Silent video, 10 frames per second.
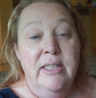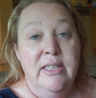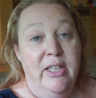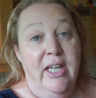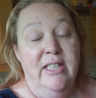
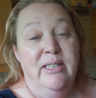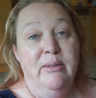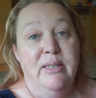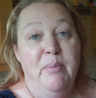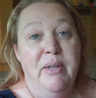So yeah, so
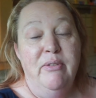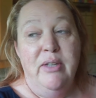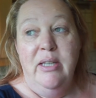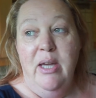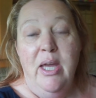it's a bit of a,
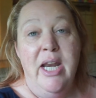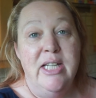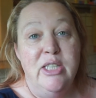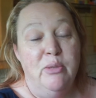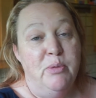it
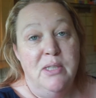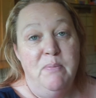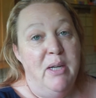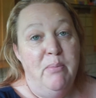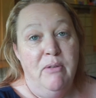ended up just
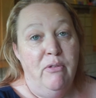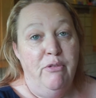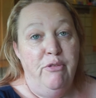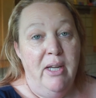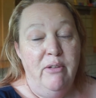being a bit of a
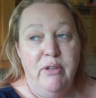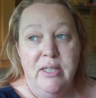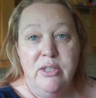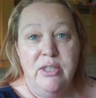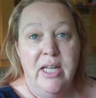fluff
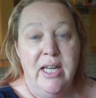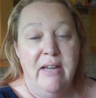yesterday.